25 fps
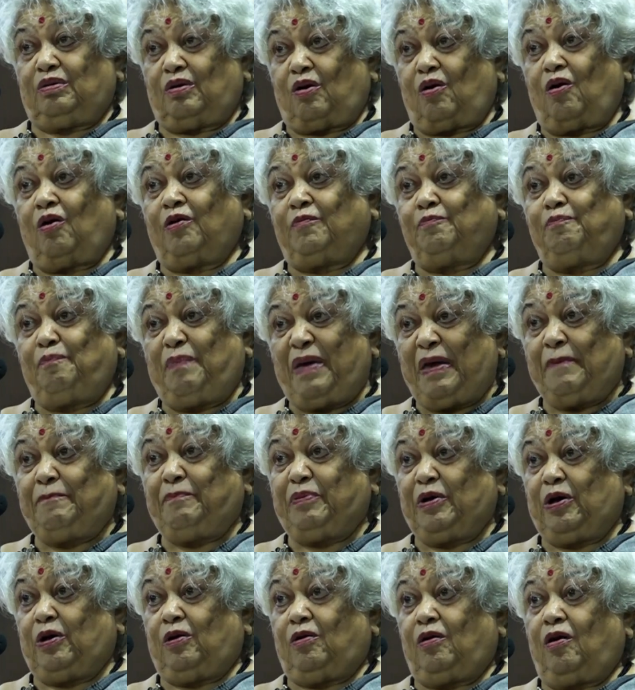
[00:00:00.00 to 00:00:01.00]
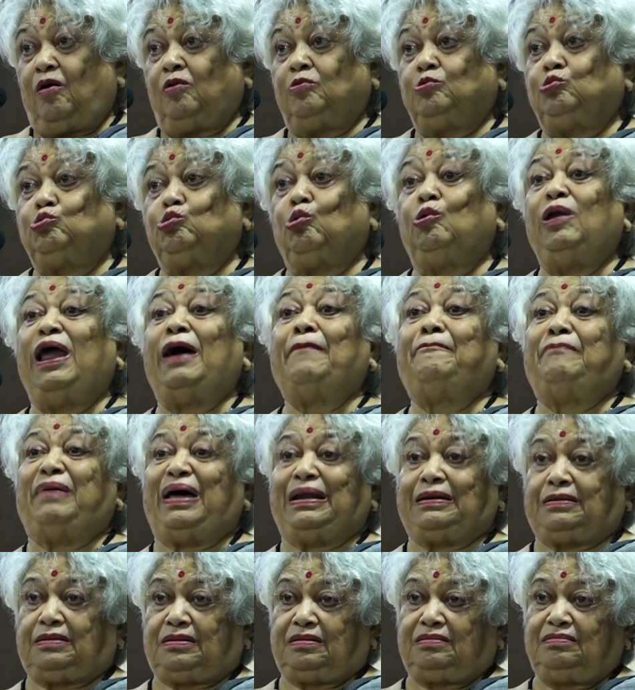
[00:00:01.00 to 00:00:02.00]
on paper, on
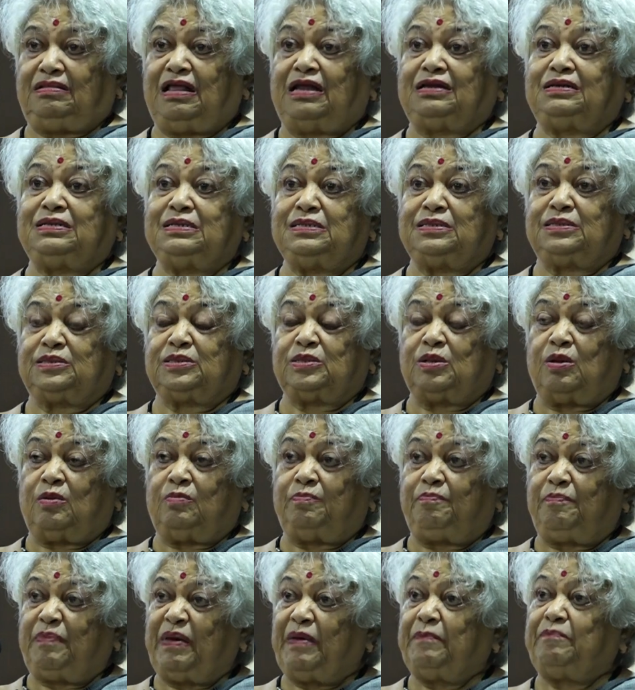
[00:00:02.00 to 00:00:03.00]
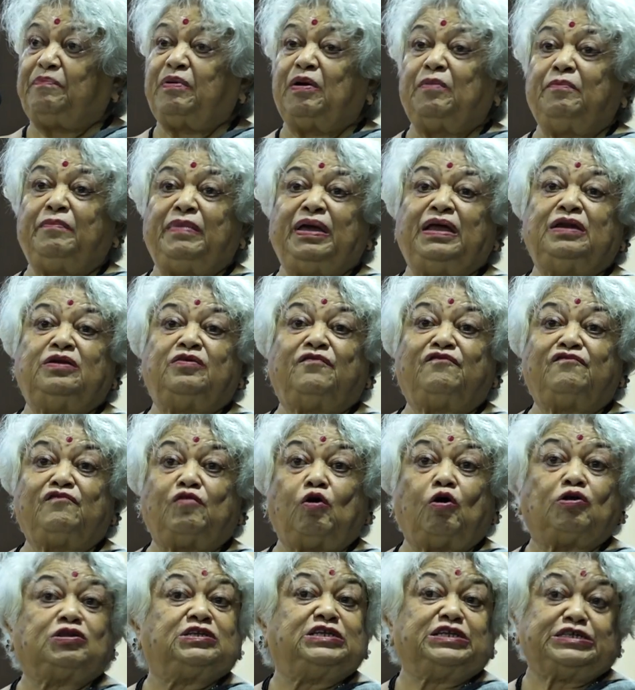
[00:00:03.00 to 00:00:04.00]
tulapat, that is on paper made of
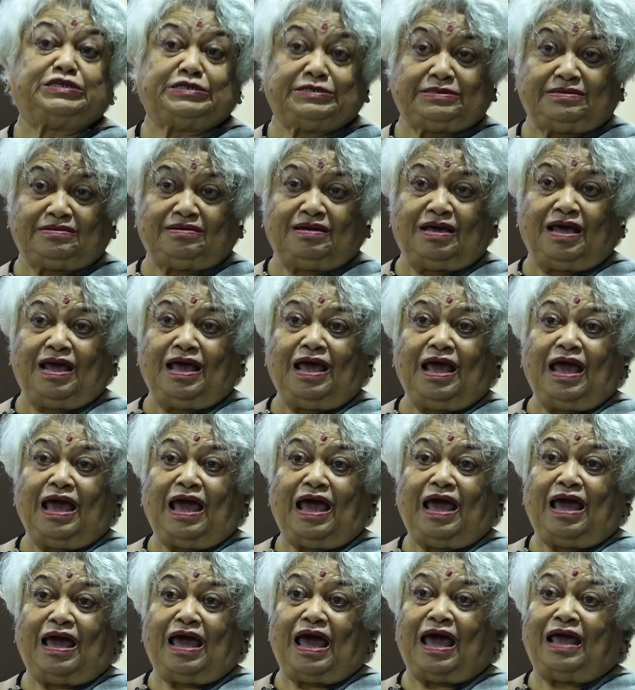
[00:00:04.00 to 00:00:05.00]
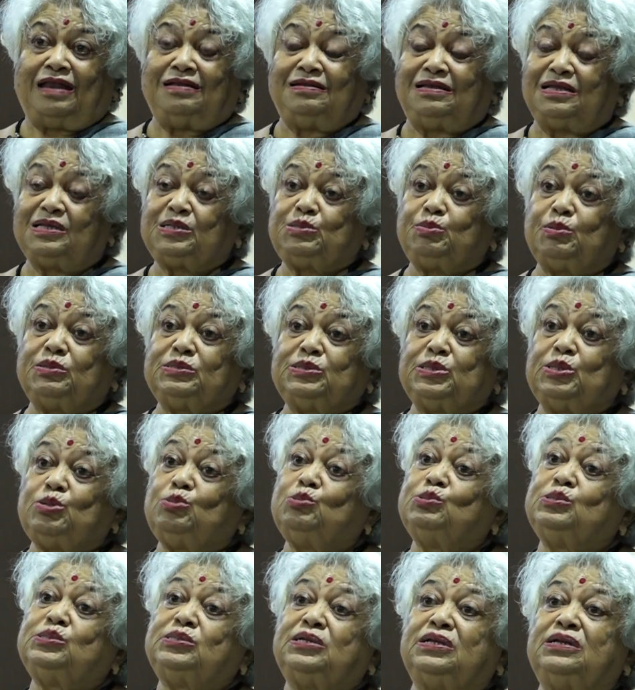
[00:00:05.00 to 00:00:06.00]
cotton. And this was
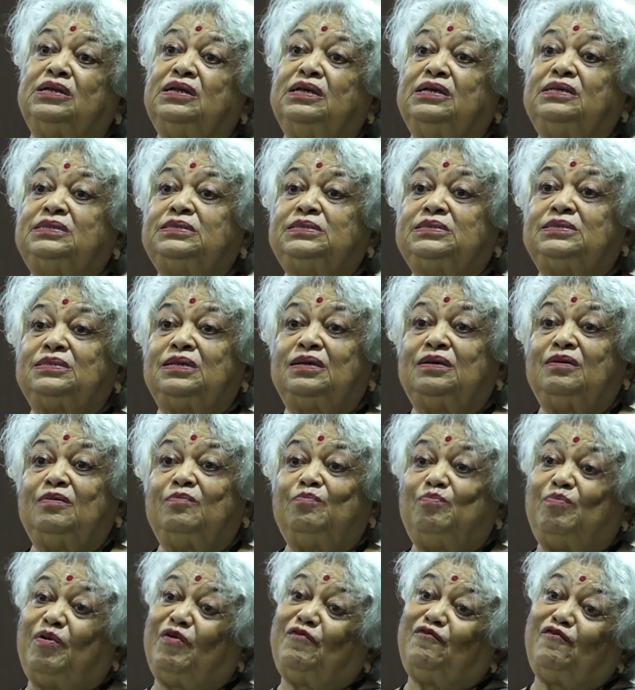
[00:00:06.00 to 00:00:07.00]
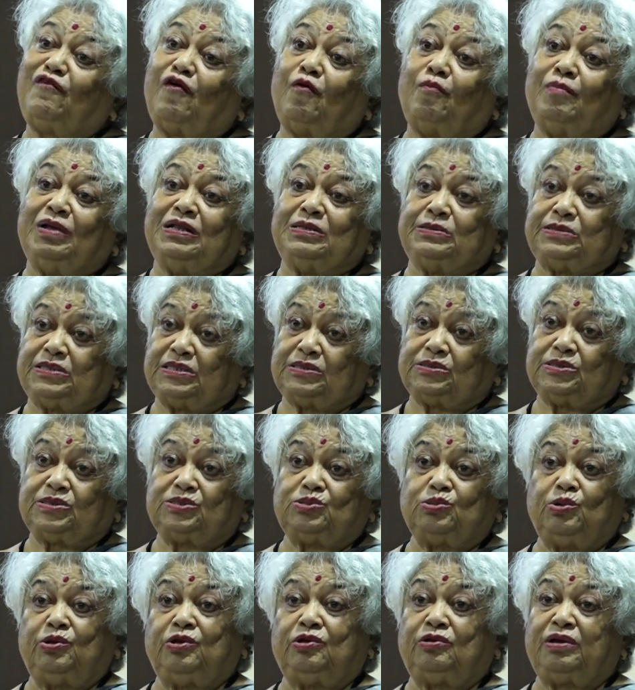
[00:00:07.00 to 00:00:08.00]
used in his performances.
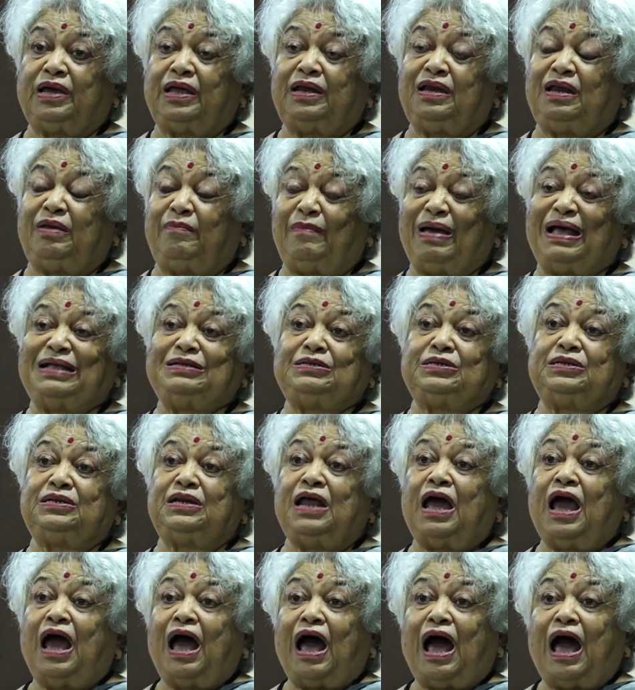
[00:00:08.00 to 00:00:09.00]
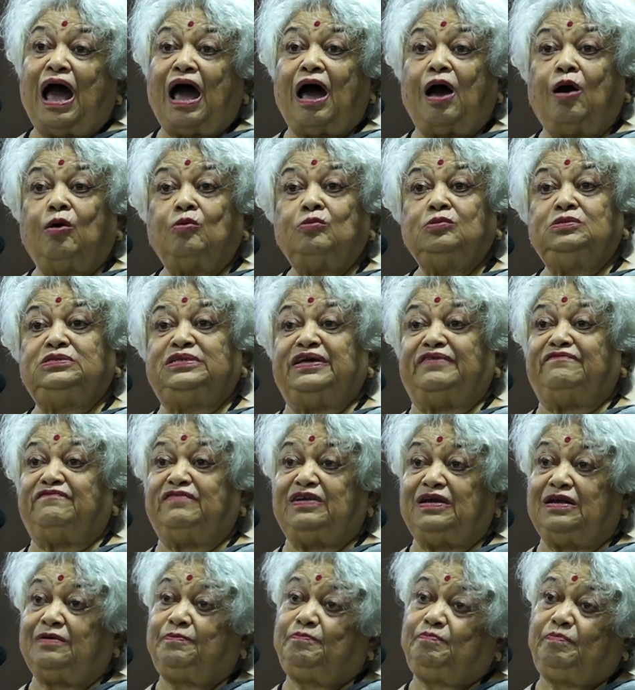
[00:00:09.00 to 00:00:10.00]
So you can imagine how
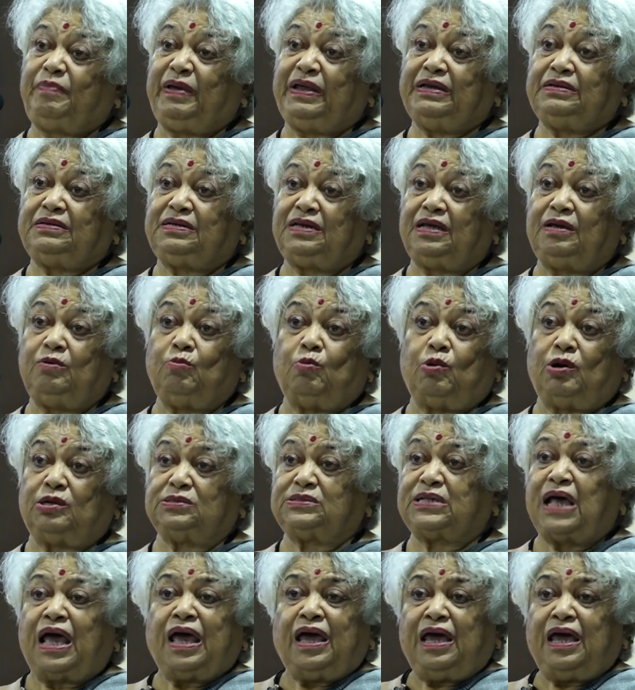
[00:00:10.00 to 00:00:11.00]
developed painting was.